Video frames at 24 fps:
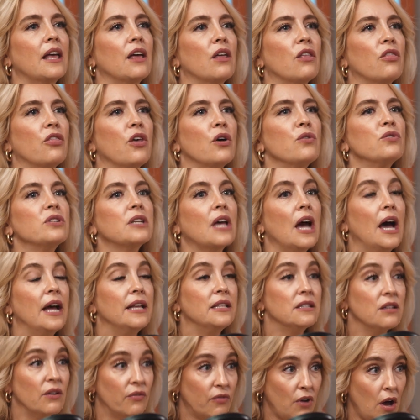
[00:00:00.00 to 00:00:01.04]
those
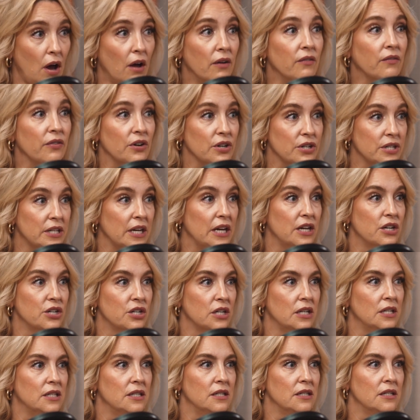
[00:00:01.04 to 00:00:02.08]
kinds of
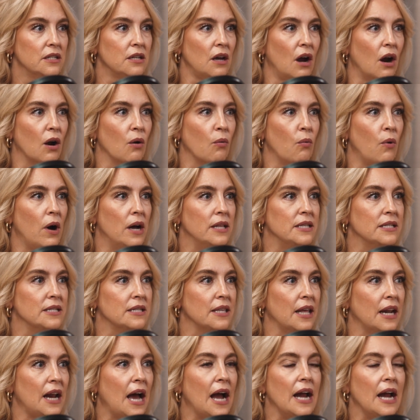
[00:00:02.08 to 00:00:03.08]
conversations are ones that